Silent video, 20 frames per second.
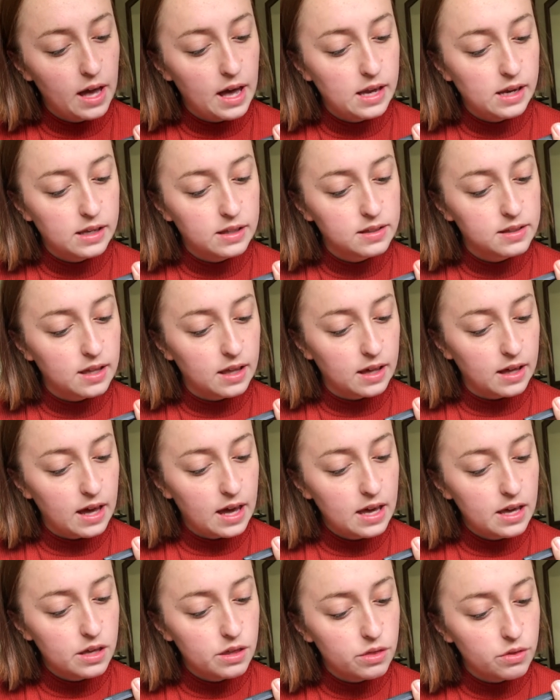and it's the
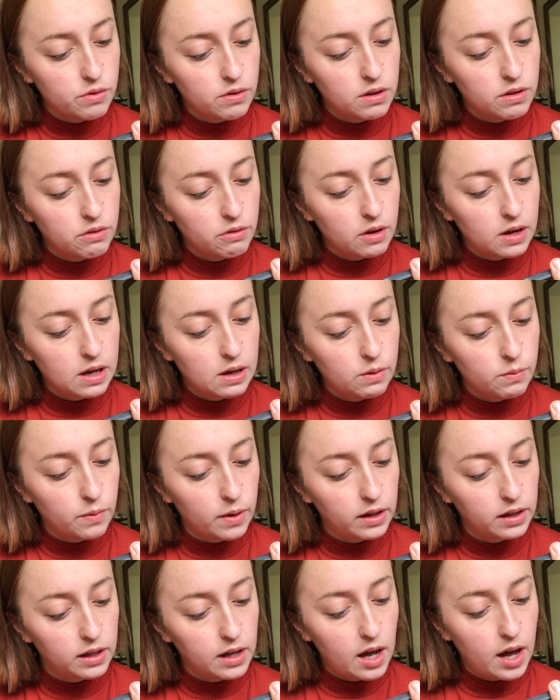
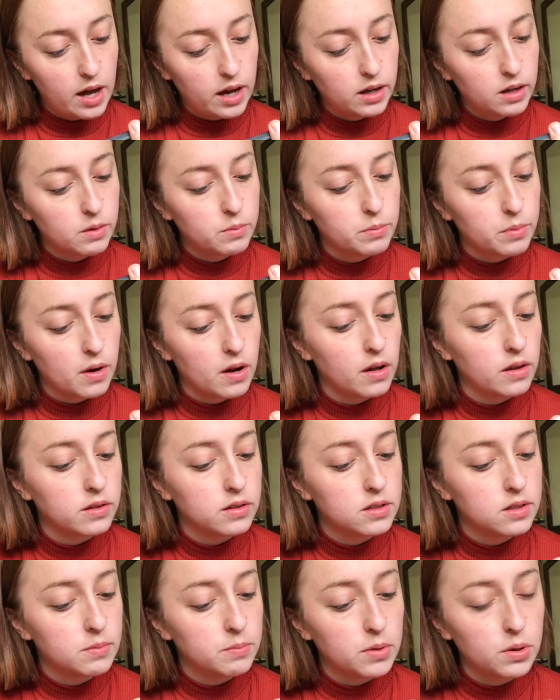83319
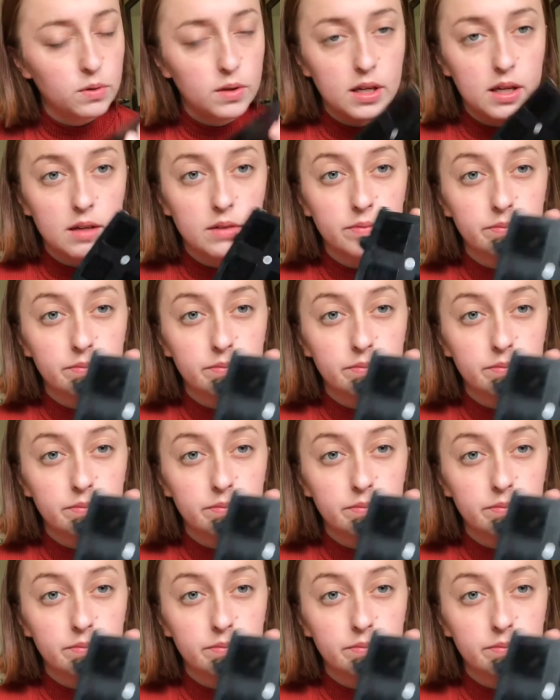Bronze Beauty.